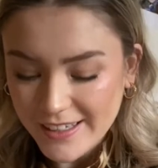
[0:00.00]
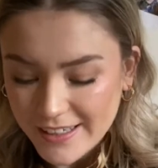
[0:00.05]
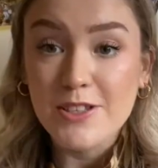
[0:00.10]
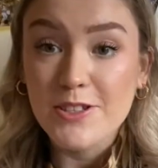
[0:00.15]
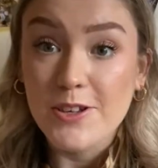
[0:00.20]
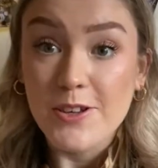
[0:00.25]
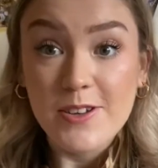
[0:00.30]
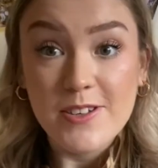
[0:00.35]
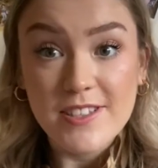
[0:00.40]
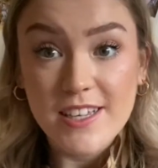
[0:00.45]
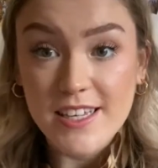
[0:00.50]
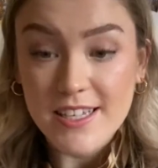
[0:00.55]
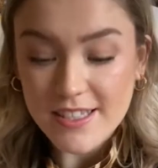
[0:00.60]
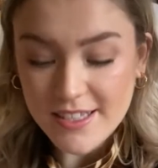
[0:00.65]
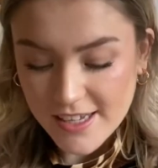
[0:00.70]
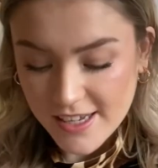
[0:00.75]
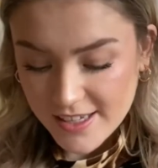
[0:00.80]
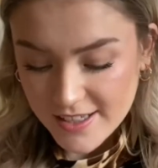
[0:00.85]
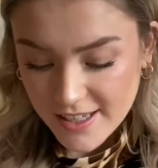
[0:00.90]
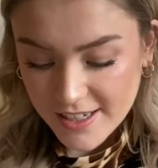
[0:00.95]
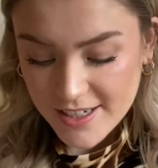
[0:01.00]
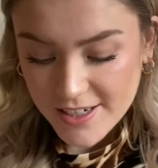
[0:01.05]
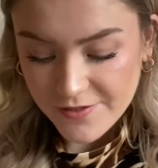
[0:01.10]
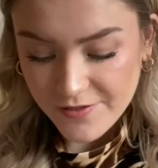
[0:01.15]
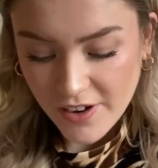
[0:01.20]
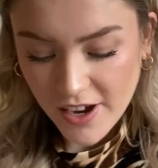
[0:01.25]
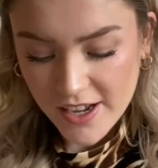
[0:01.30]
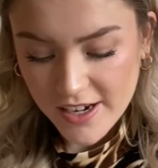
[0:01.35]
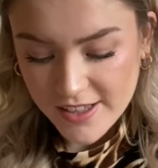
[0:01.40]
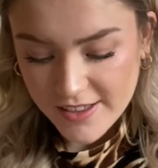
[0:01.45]
Two sisters,
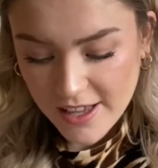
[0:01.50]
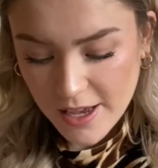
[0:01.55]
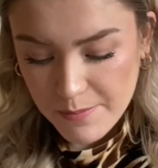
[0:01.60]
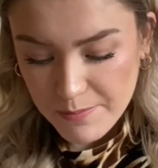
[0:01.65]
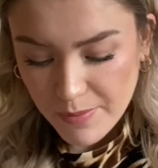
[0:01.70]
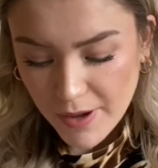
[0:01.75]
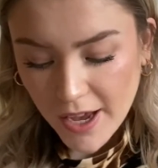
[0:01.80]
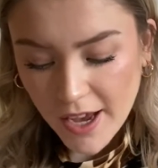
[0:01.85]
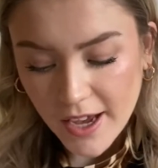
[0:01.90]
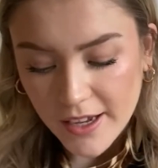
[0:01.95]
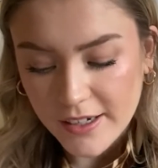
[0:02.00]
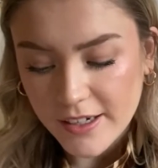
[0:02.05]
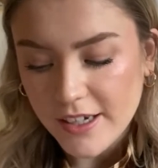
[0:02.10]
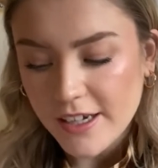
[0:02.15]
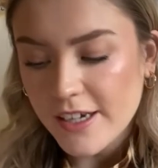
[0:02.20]
divided they burn.